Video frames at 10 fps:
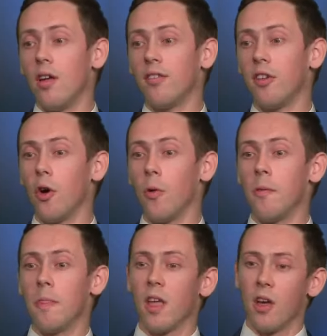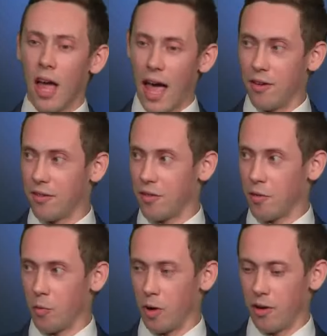So as
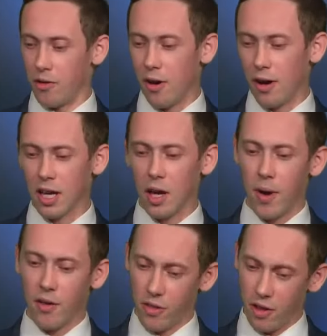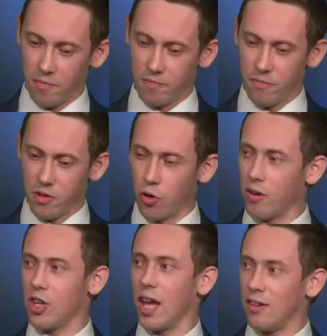we're talking about, the
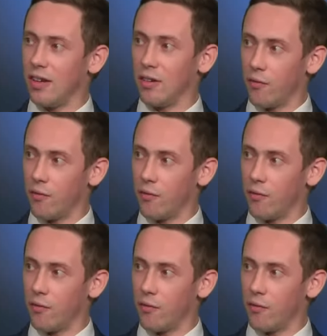Christianity is a